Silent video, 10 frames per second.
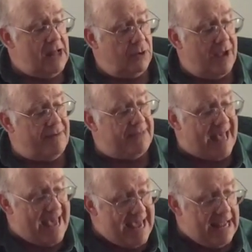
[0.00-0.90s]
You have
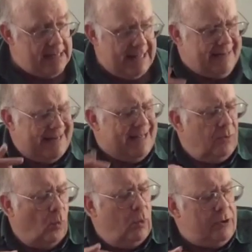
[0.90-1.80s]
the A,
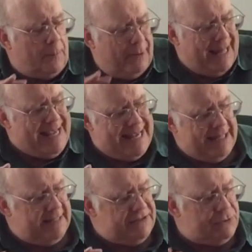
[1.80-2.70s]
and when you're
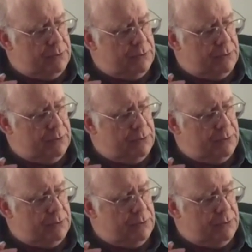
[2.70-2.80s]
playing these